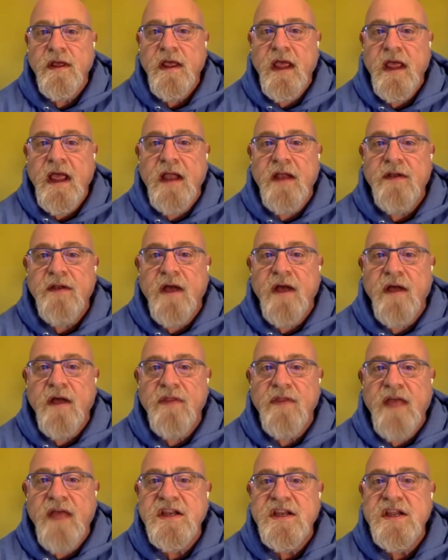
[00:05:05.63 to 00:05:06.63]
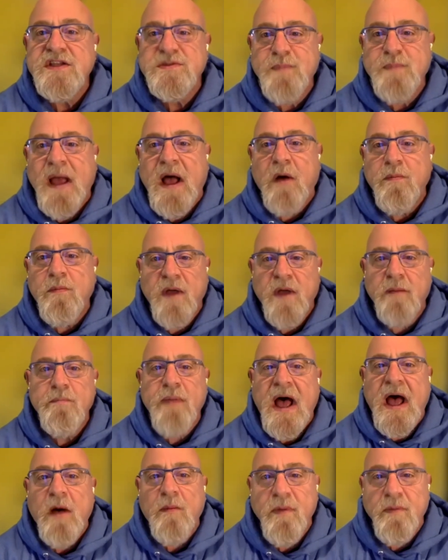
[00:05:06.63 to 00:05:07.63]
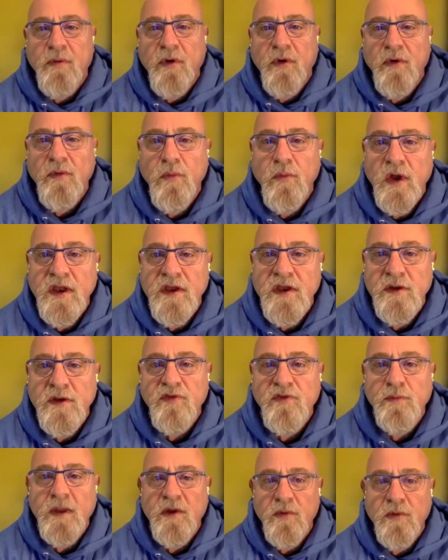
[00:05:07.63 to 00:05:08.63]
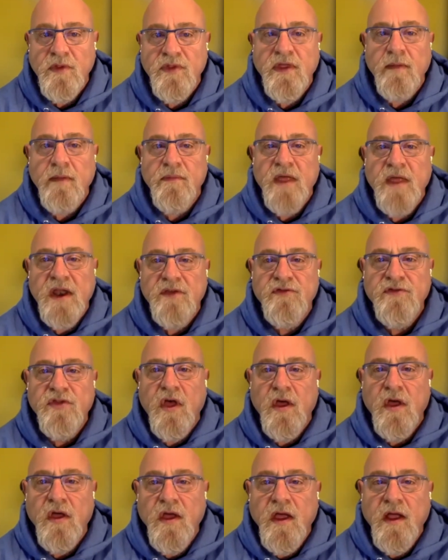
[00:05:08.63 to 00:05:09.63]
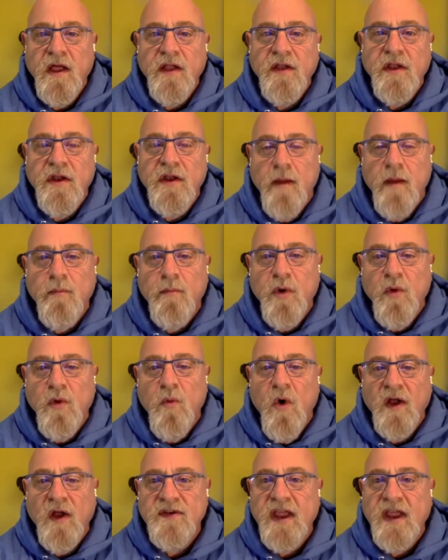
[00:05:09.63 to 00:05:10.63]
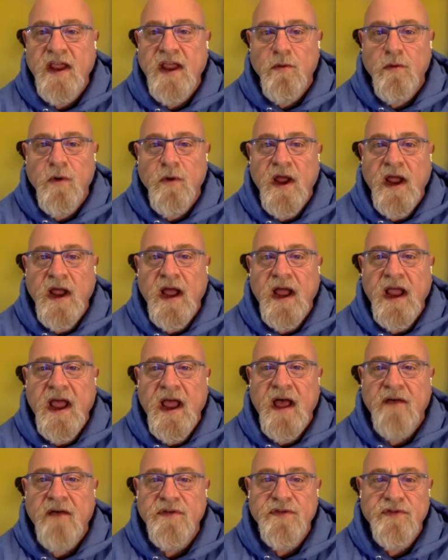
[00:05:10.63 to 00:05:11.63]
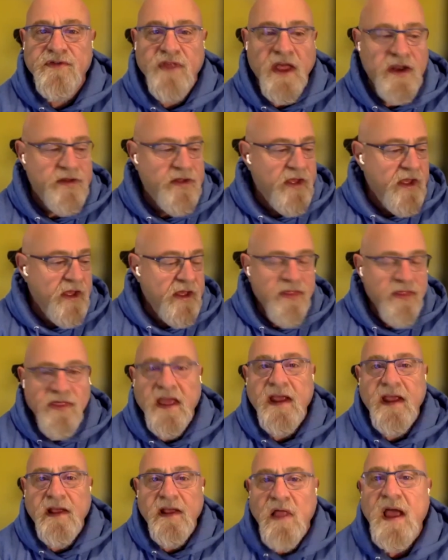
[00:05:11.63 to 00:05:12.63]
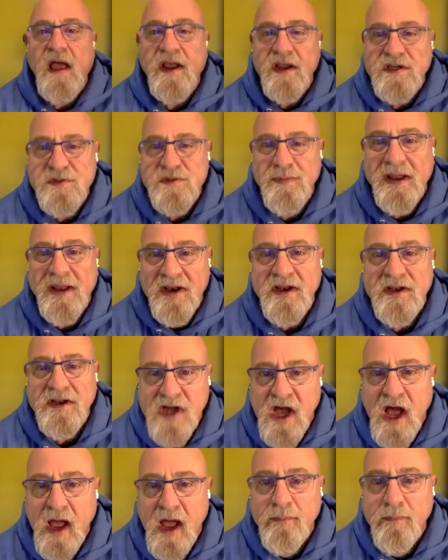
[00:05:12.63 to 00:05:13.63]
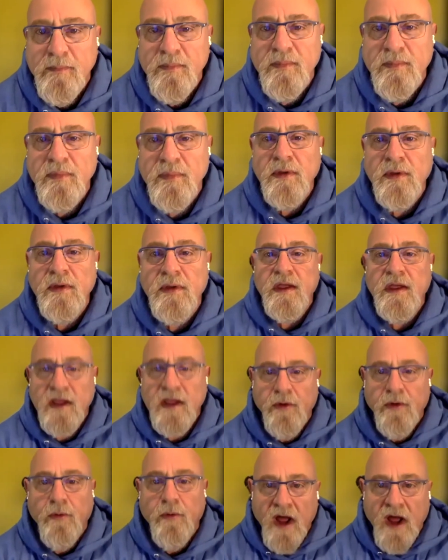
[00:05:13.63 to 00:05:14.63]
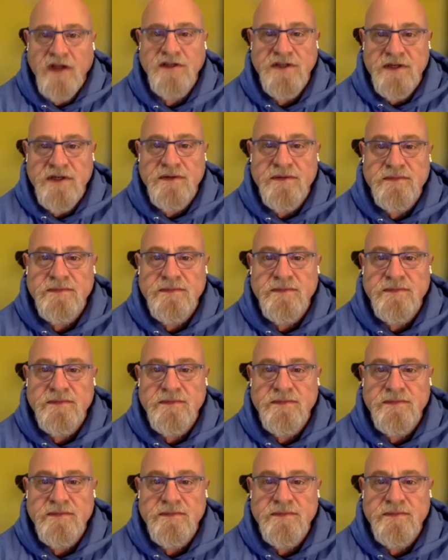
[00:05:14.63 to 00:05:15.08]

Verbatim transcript: And uh, that is pal- uh, palpable when you speak with them. That is the, the number one takeaway I have is that they like spending time in Horizon.